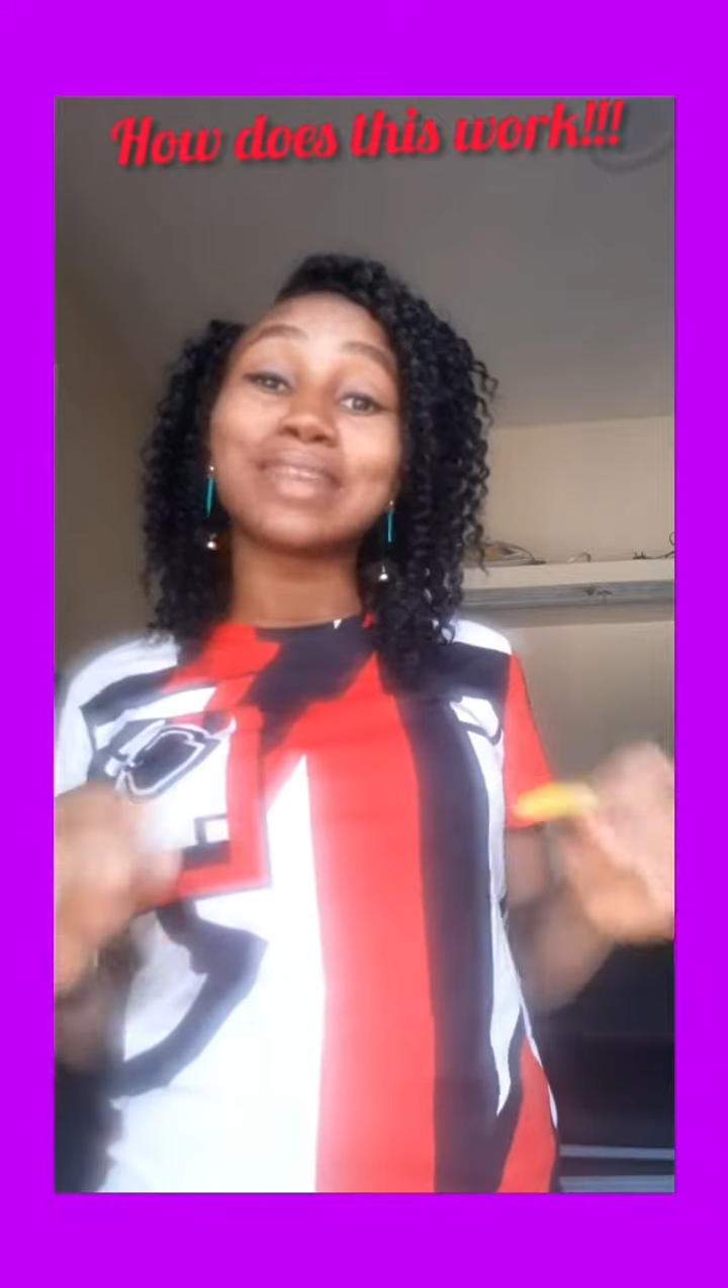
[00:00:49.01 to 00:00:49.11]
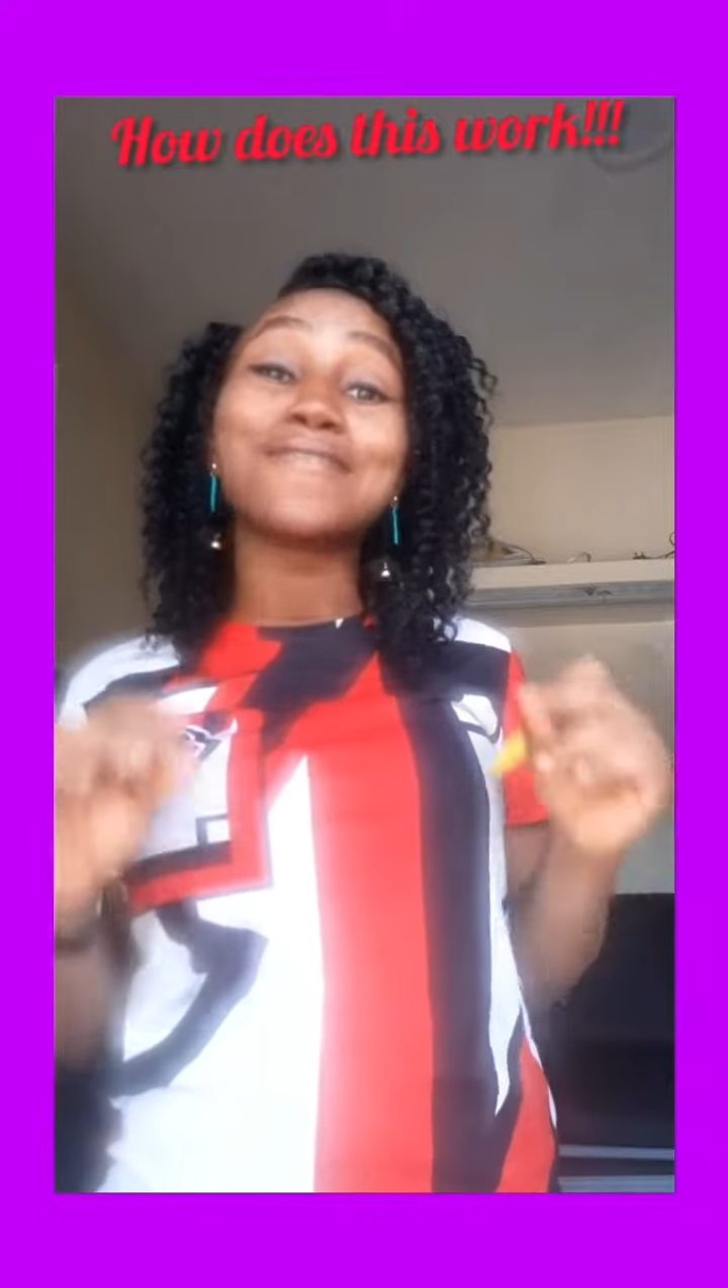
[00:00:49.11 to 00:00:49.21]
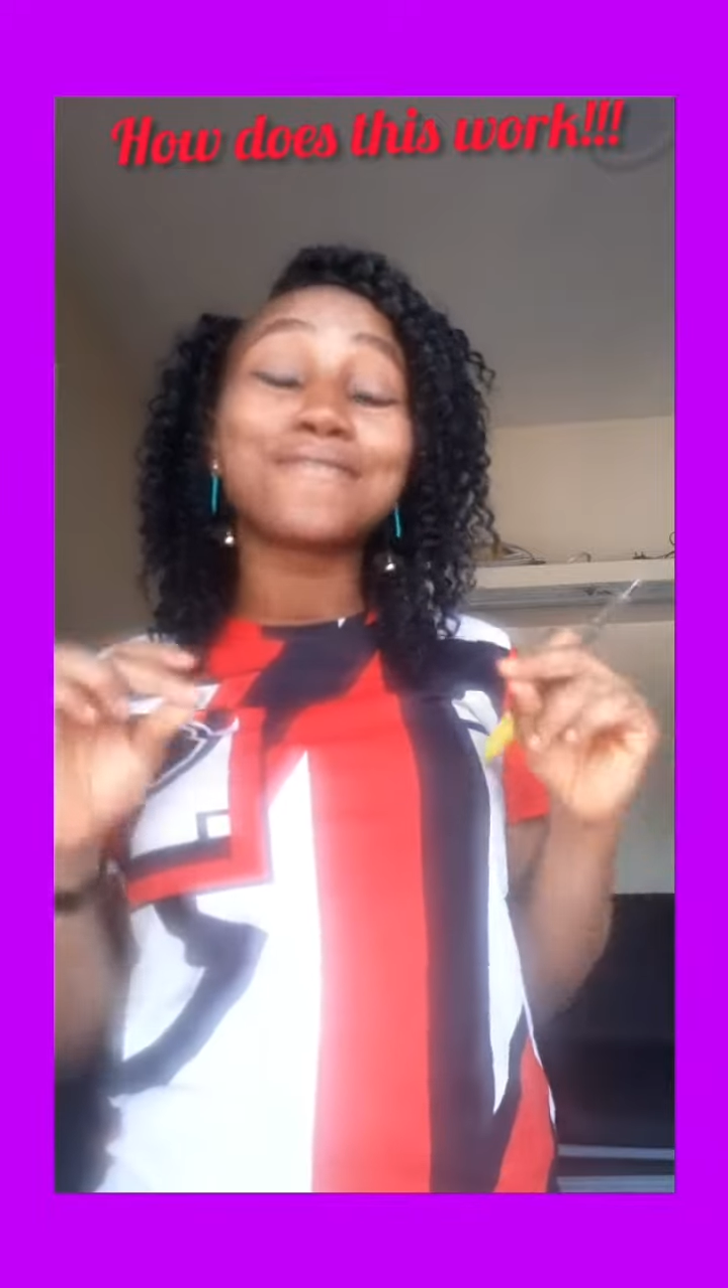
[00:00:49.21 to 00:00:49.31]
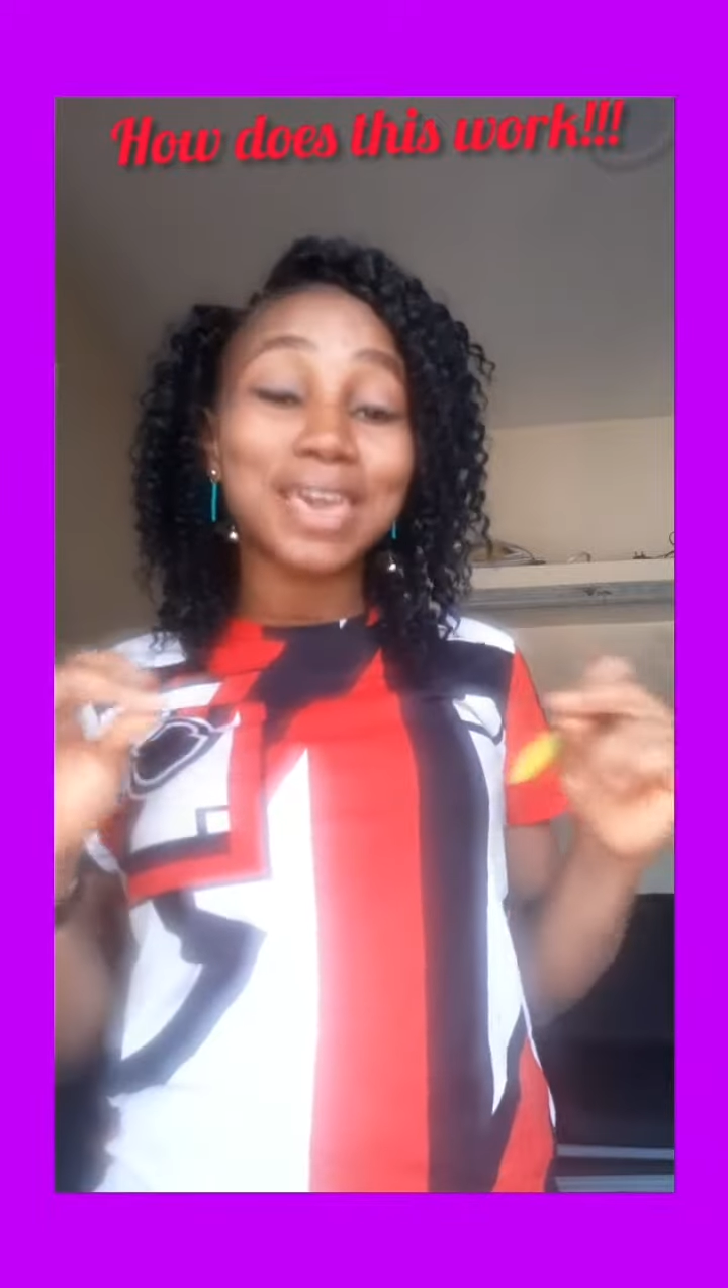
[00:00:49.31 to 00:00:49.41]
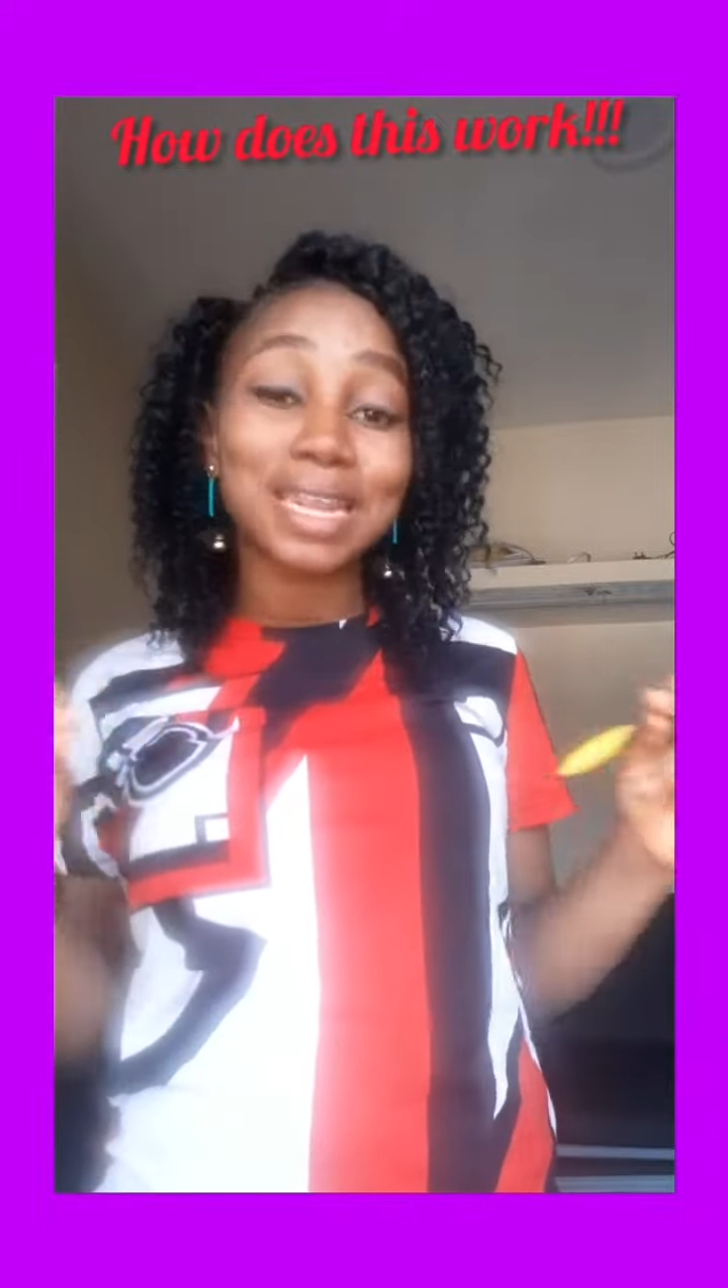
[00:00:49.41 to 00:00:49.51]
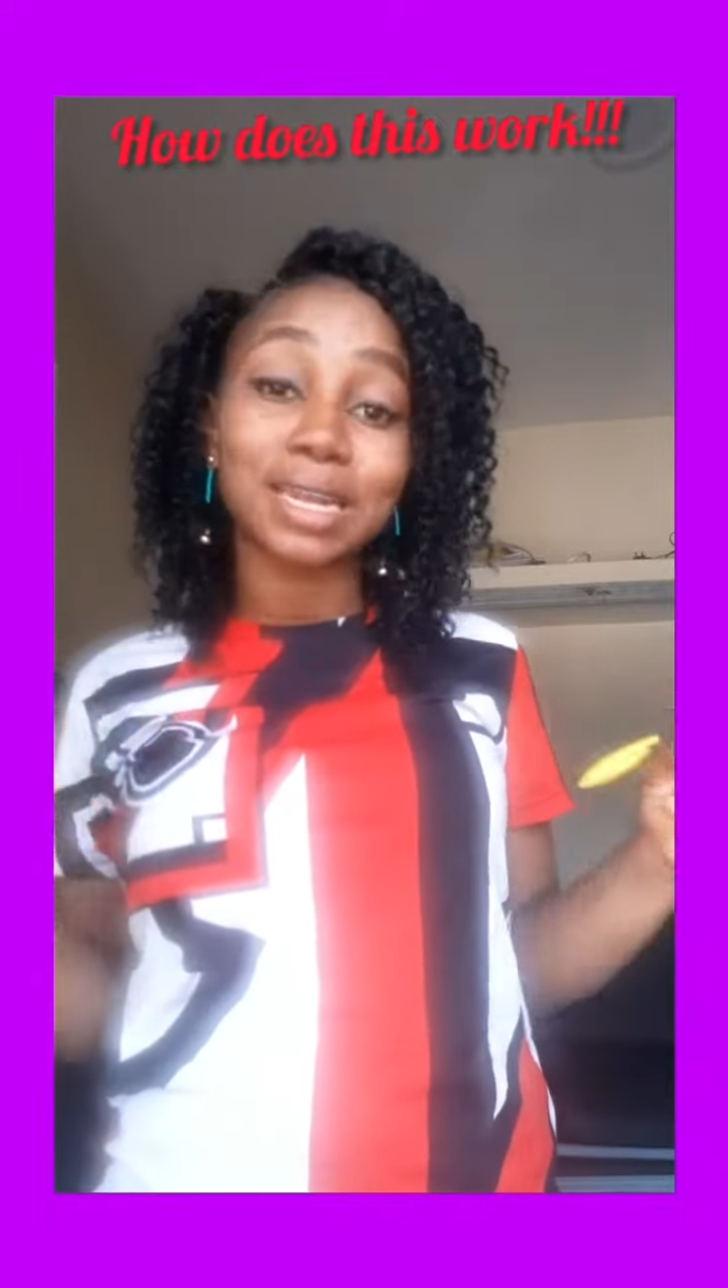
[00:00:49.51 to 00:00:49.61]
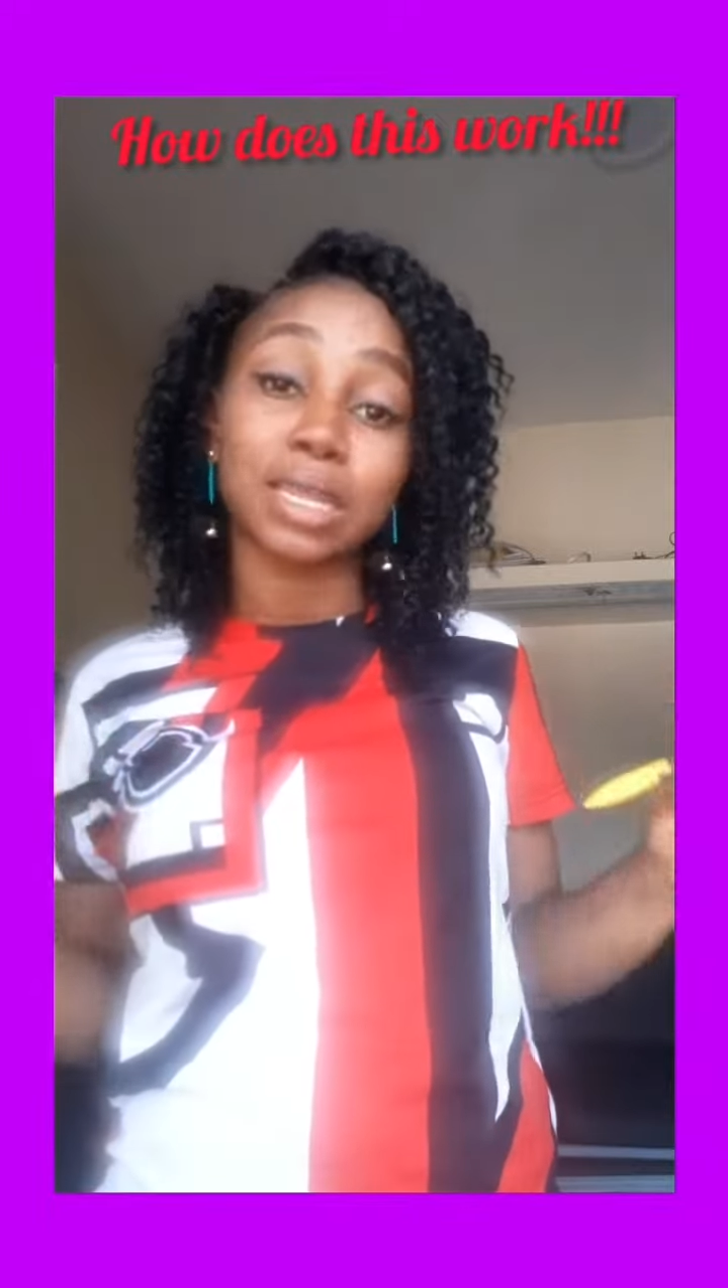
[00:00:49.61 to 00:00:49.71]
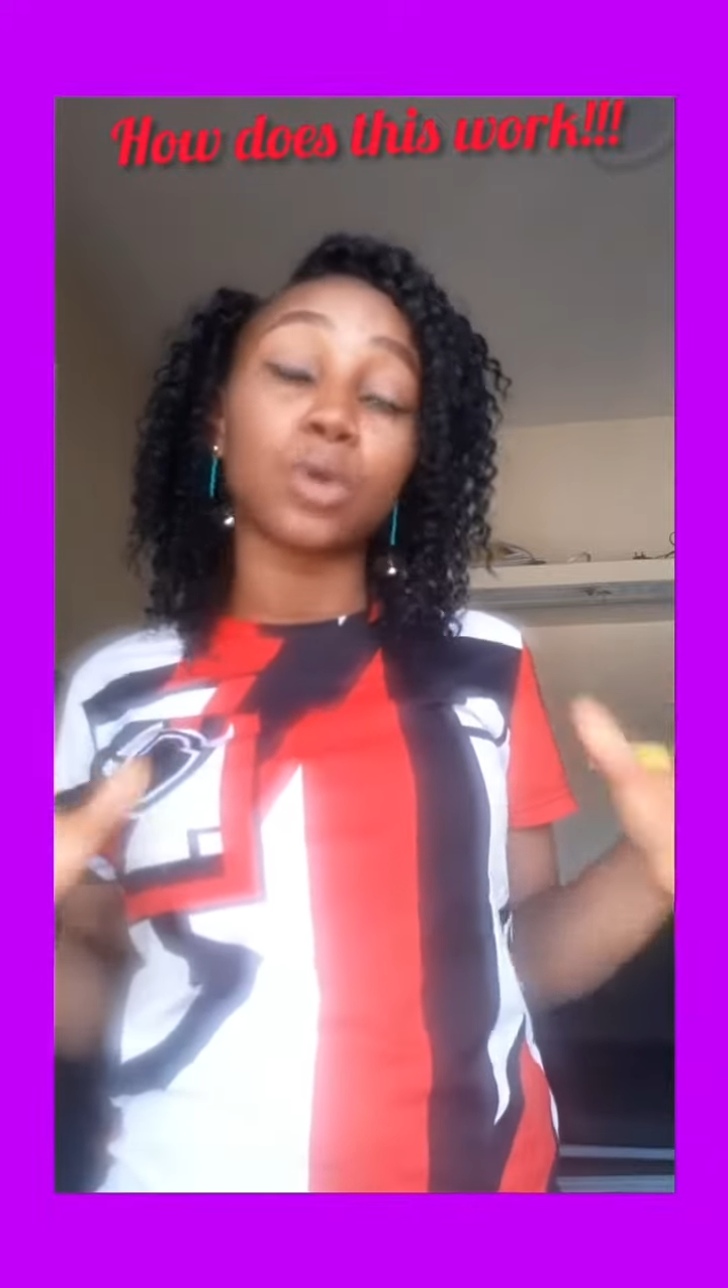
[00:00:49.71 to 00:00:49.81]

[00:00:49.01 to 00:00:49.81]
faintly